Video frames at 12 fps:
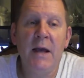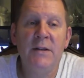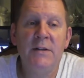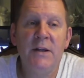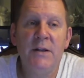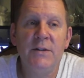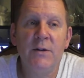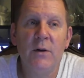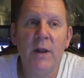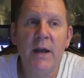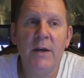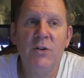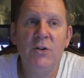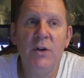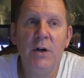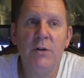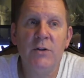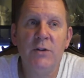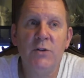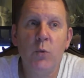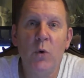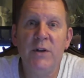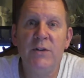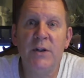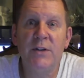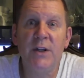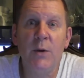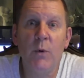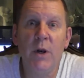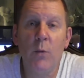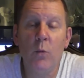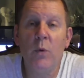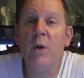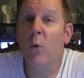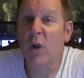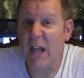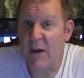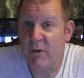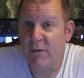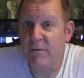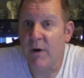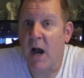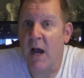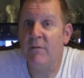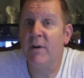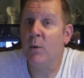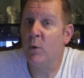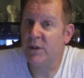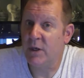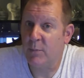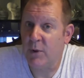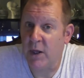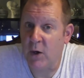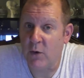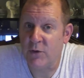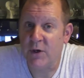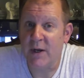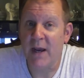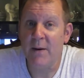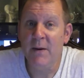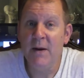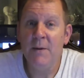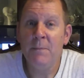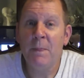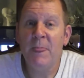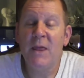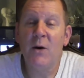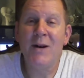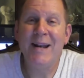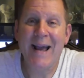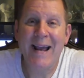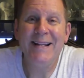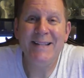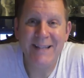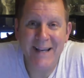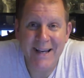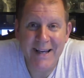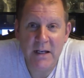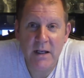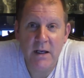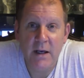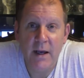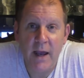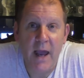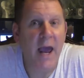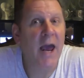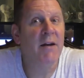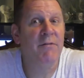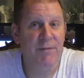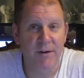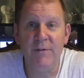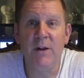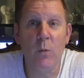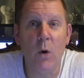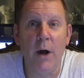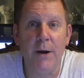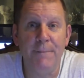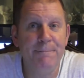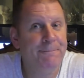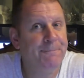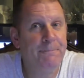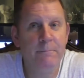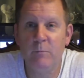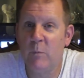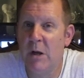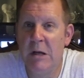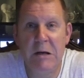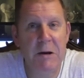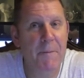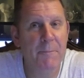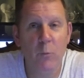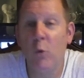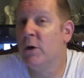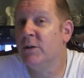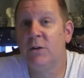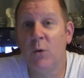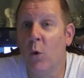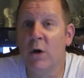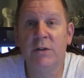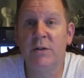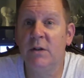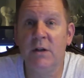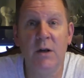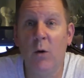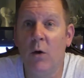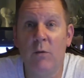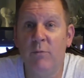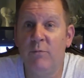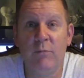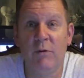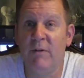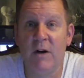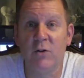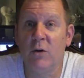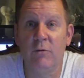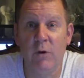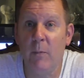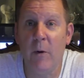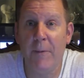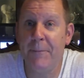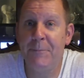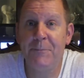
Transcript: Since their last year, since 2016 when they, they were 11 and five and they went to the playoffs, okay, they're 19 and 51. Worst, the worst in all professional football.